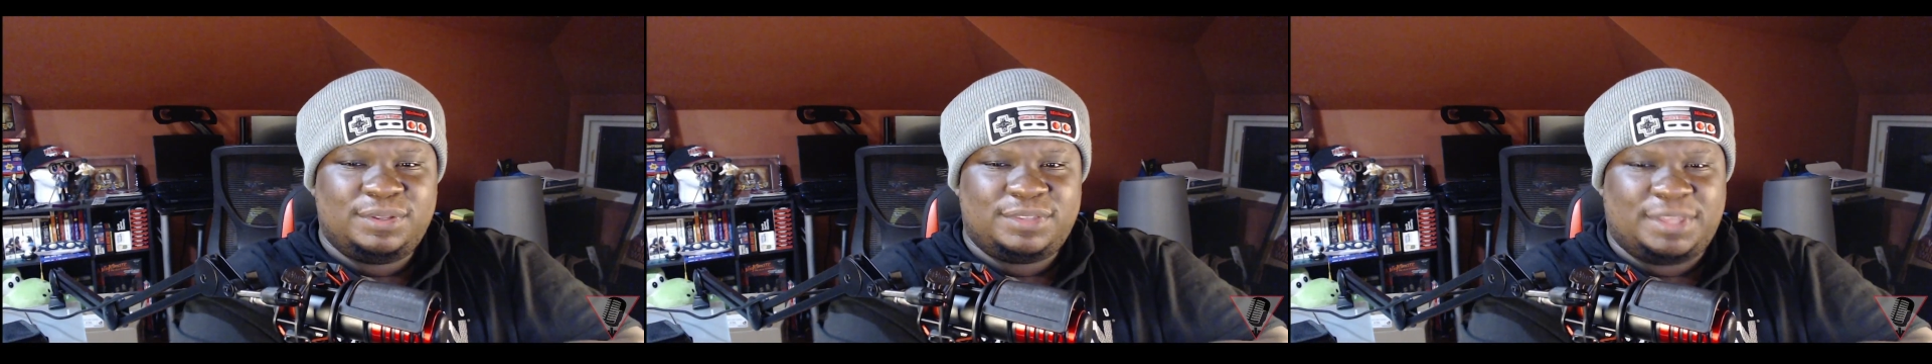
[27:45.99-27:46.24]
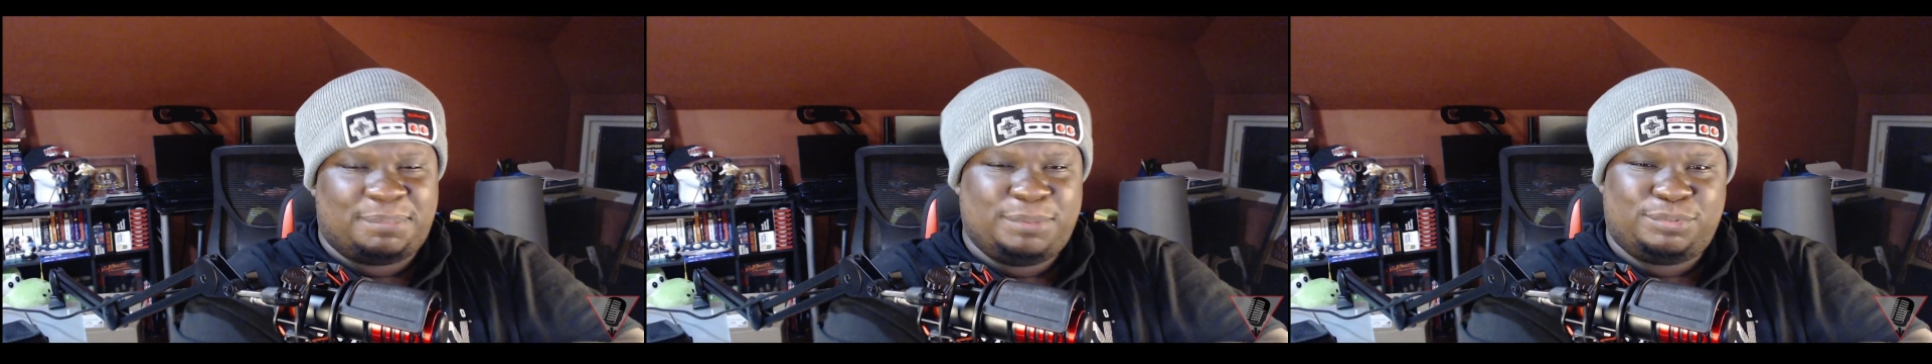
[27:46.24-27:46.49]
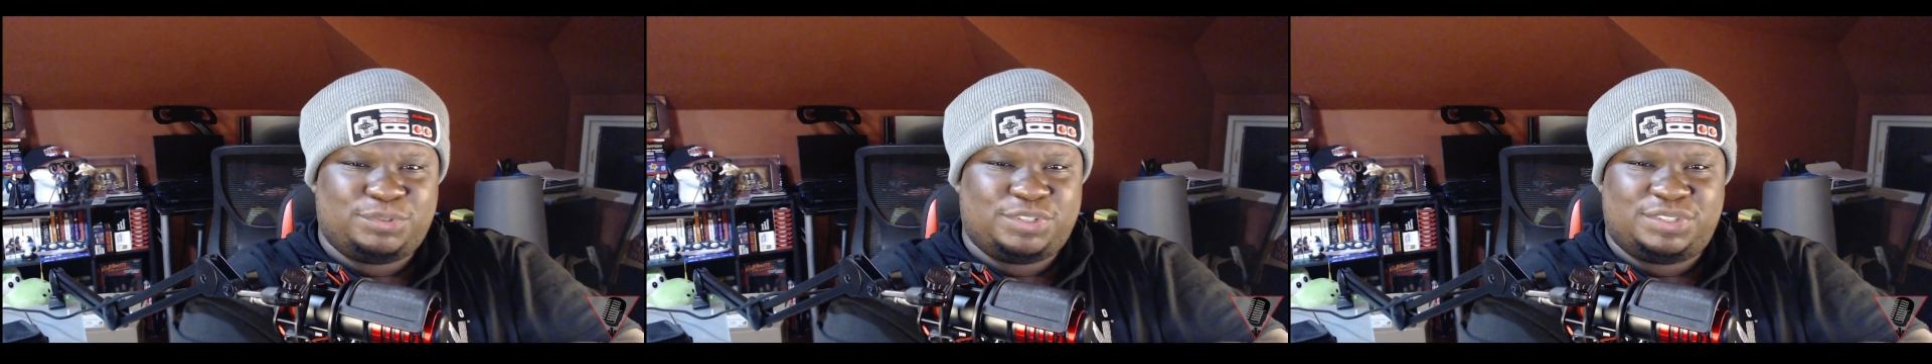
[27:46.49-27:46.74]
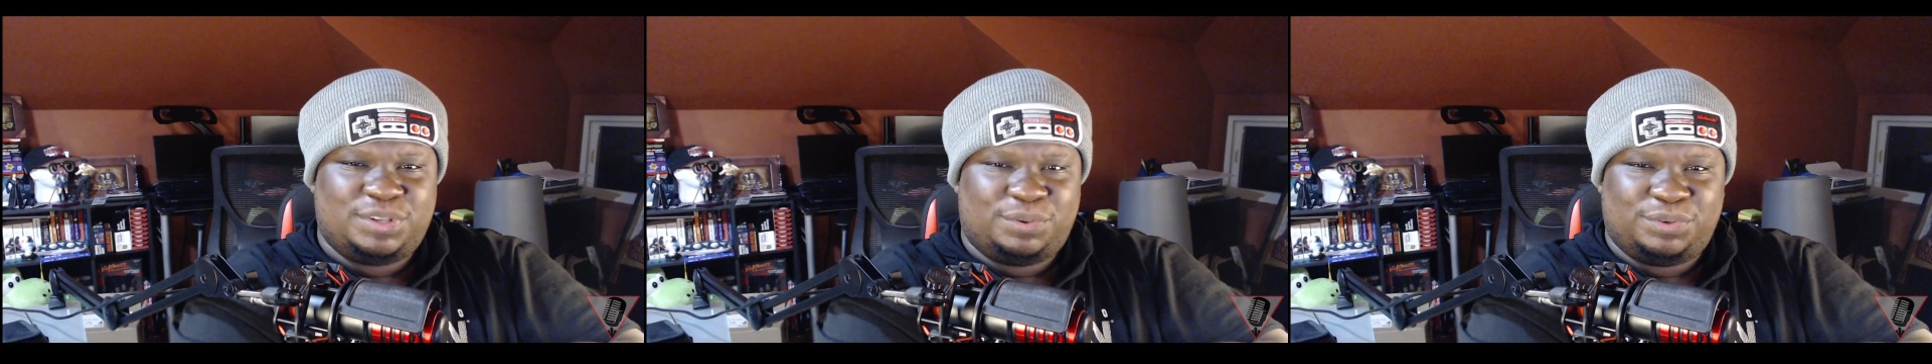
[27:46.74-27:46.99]
that people just
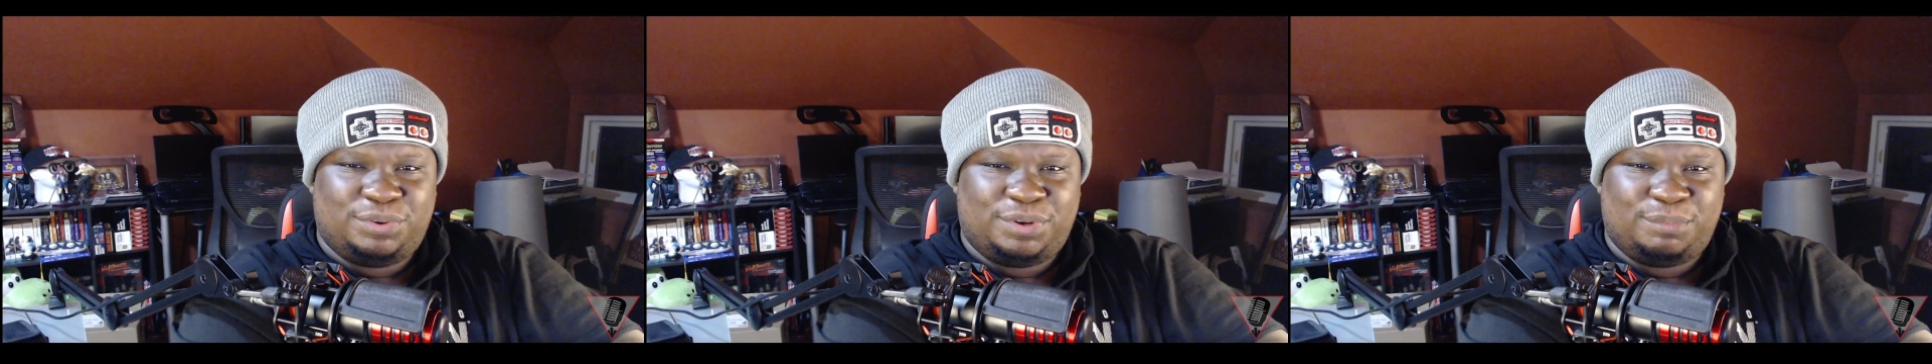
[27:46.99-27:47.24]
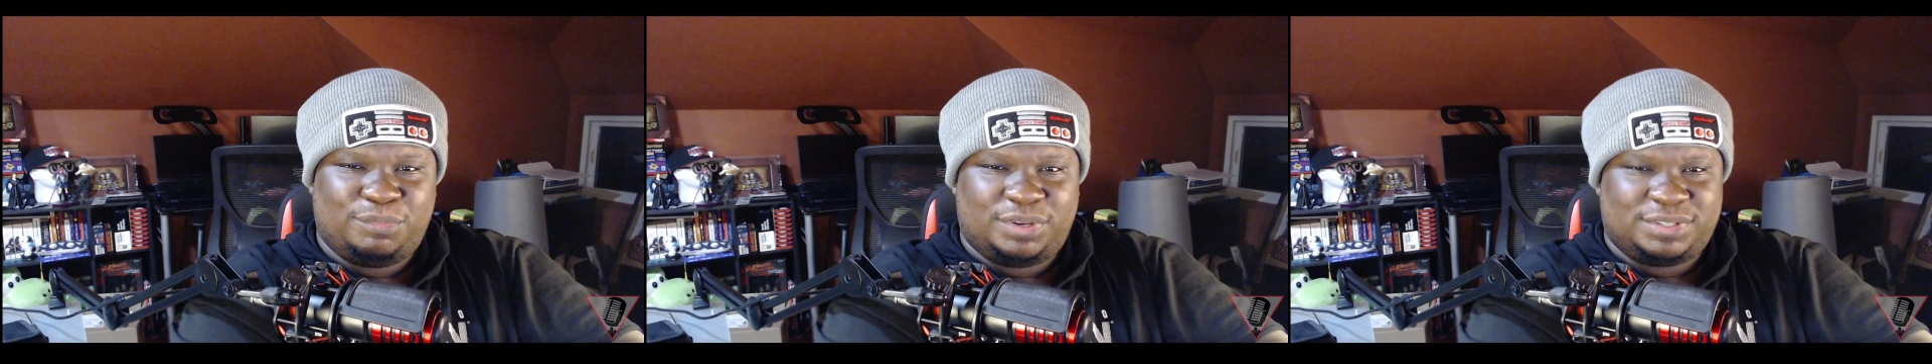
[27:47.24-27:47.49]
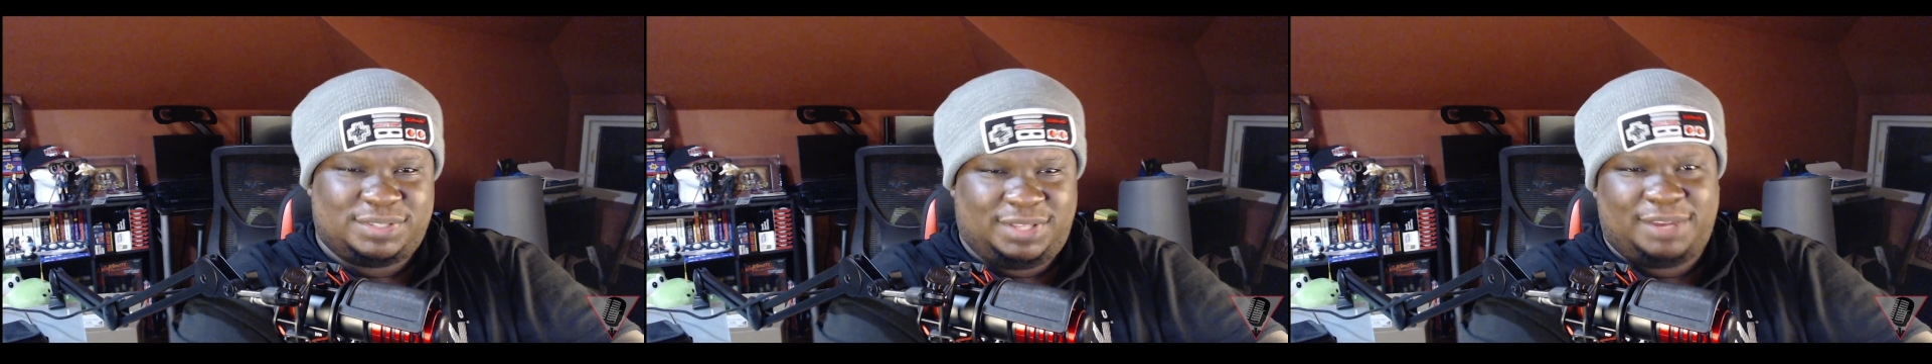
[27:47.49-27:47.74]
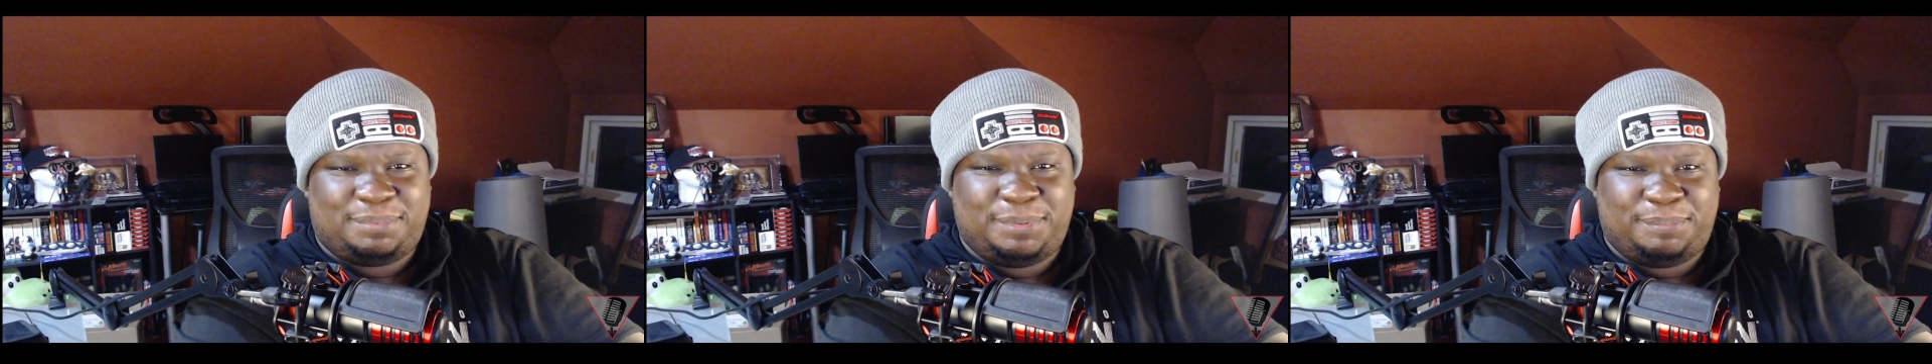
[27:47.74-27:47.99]
don't do anymore, because a lot
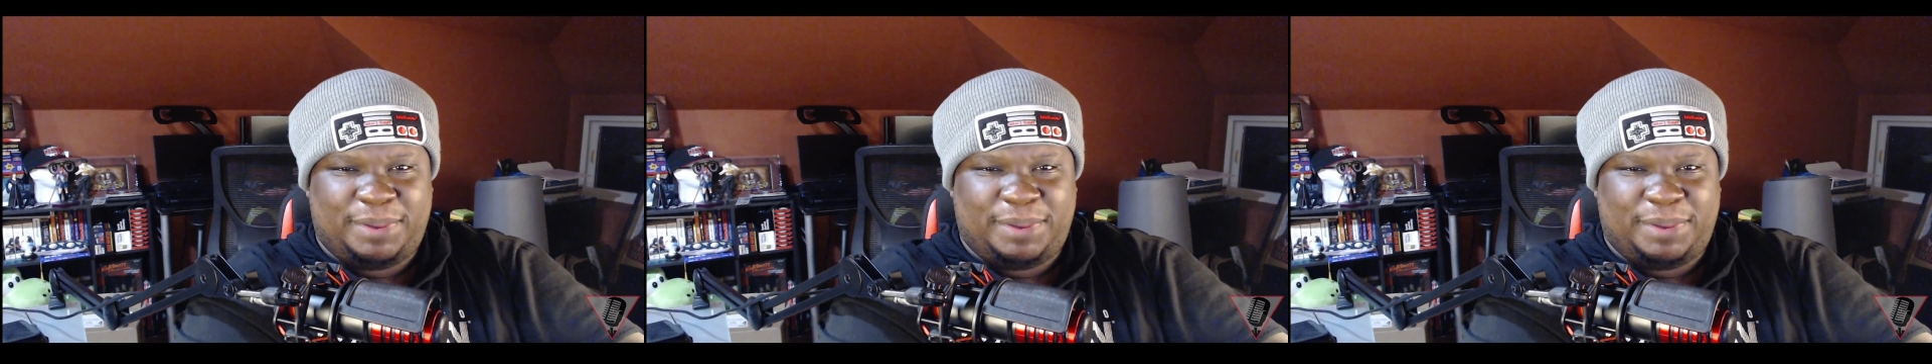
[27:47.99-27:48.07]
of